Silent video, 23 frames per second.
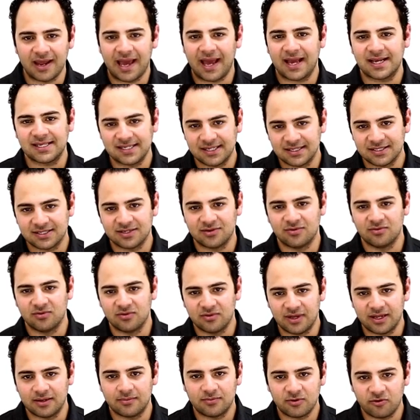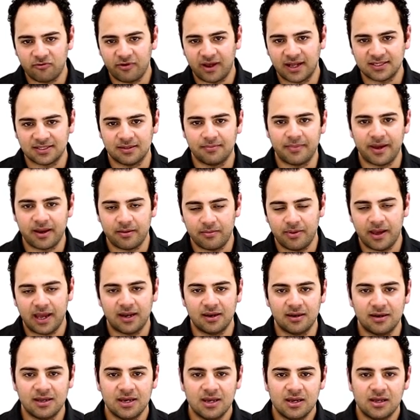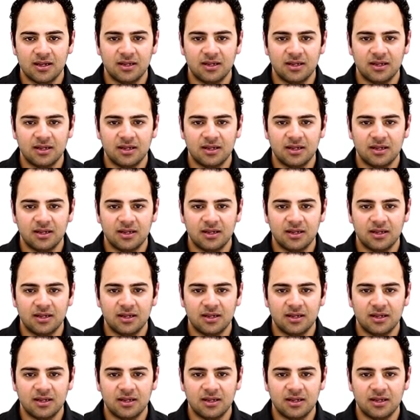accents and all, it creates the main pattern.